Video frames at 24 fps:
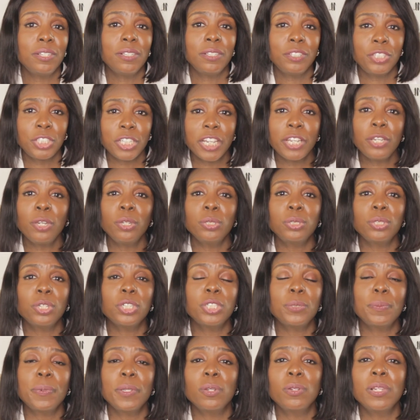Share your
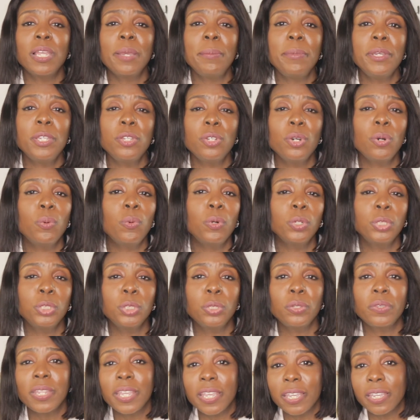thoughts below. Let me know what you
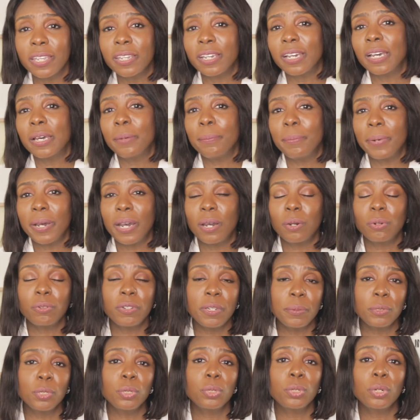think about
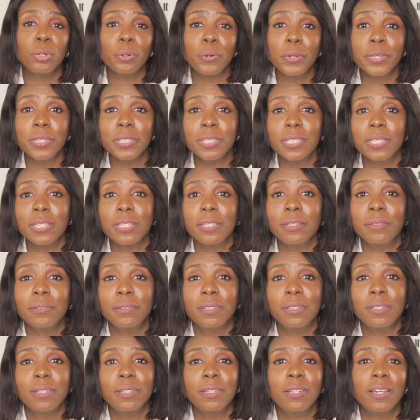cryptocurrency.
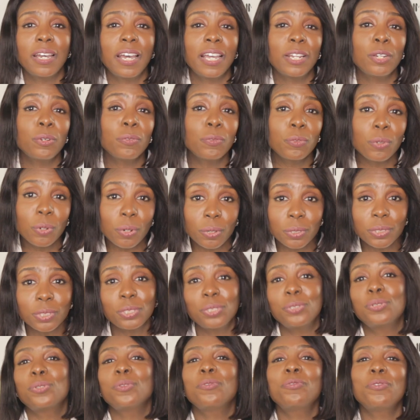And of
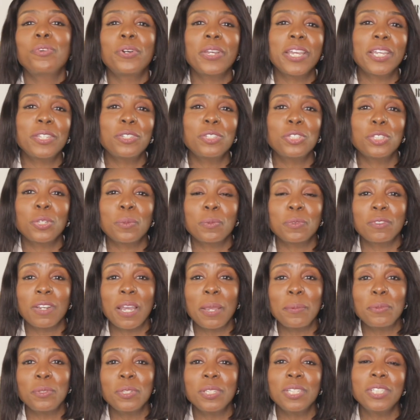course, don't forget to
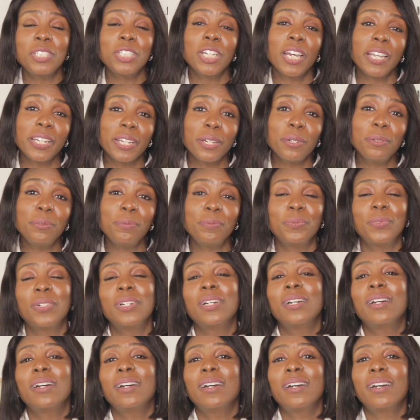subscribe to the channel.
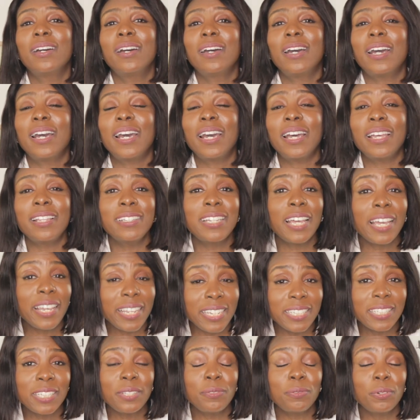And that
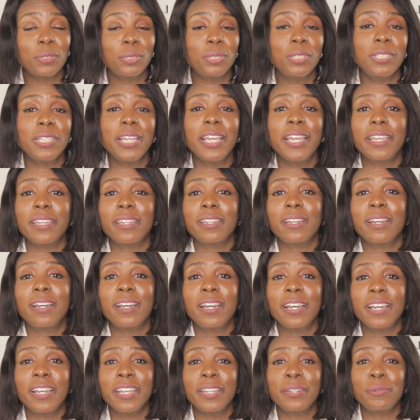is it for today.
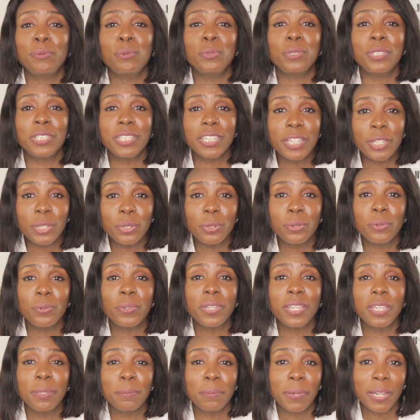I will see you
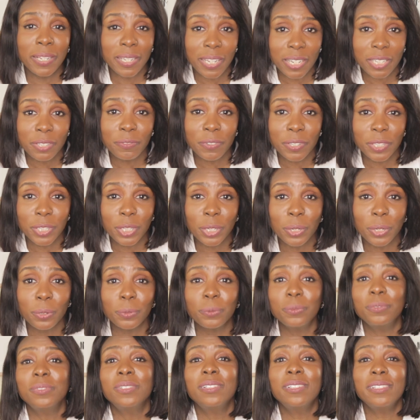in my next video.
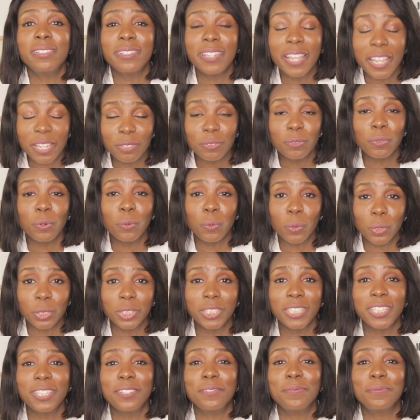Thanks for watching.